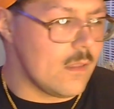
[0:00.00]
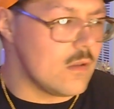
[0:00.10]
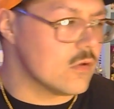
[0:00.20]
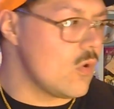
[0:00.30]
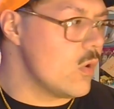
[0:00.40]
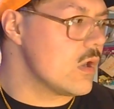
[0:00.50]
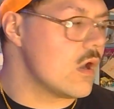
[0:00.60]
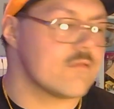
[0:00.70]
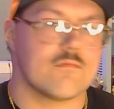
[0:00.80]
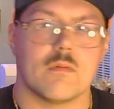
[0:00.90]
Going
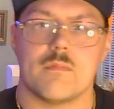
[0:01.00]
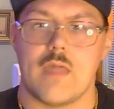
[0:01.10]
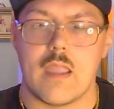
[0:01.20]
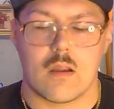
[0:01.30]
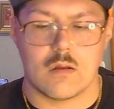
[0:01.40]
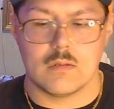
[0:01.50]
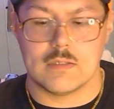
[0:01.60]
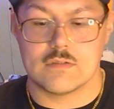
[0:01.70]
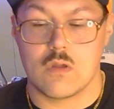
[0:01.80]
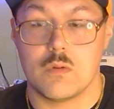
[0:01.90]
on from there,
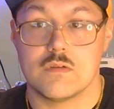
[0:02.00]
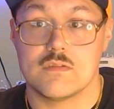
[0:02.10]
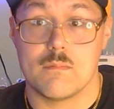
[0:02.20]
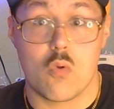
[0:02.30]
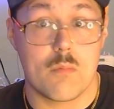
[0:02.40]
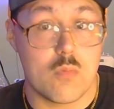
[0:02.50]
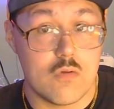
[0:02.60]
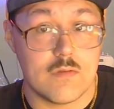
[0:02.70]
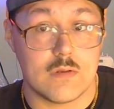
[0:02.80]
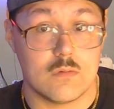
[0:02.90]
let's go into some more
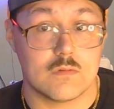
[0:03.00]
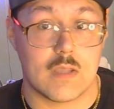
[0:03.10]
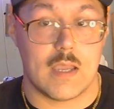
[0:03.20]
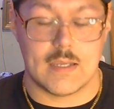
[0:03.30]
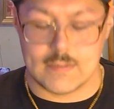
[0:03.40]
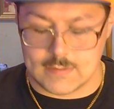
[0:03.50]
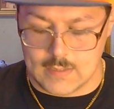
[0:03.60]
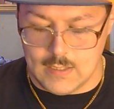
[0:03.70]
movie news, guys.